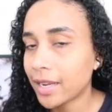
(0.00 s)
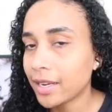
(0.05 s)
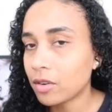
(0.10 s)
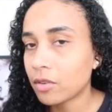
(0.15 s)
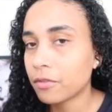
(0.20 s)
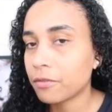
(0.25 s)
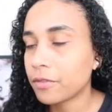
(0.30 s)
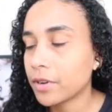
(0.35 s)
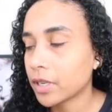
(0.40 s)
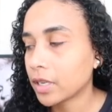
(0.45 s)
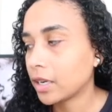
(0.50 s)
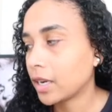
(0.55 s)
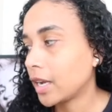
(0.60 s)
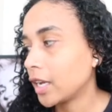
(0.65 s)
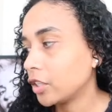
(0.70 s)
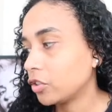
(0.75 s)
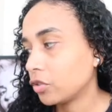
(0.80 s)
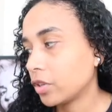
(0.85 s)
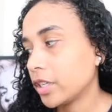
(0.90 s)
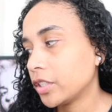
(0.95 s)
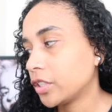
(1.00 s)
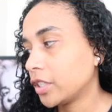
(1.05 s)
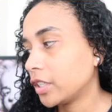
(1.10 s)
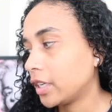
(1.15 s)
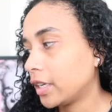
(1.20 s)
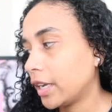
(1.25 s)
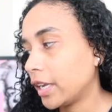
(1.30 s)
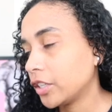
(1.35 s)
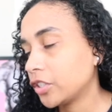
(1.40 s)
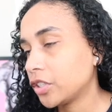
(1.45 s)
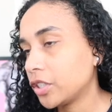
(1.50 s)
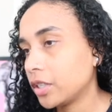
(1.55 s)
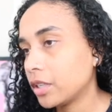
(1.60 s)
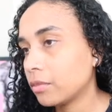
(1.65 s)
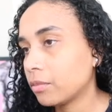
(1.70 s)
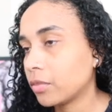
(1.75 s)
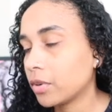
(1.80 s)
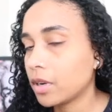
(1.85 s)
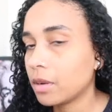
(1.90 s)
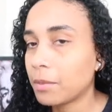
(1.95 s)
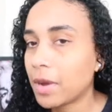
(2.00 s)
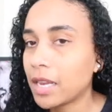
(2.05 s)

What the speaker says: Ain't no fucking hydration in that shit, bro.